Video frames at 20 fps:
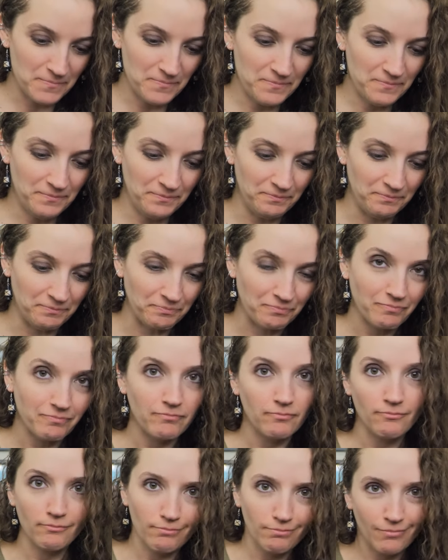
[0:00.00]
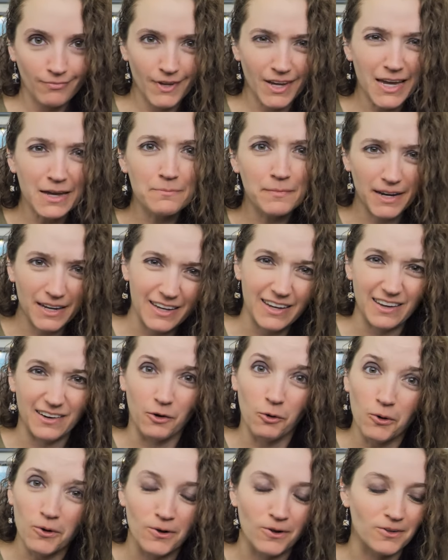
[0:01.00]
it might get
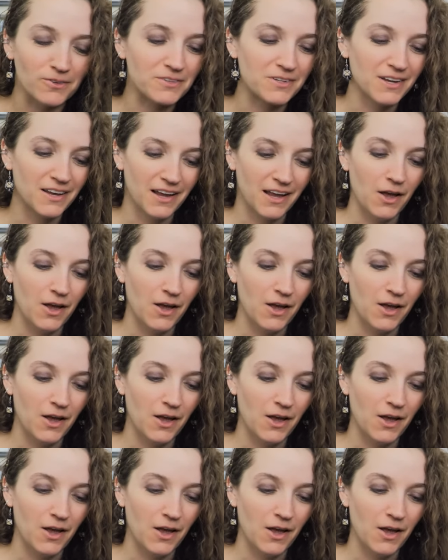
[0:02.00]
old.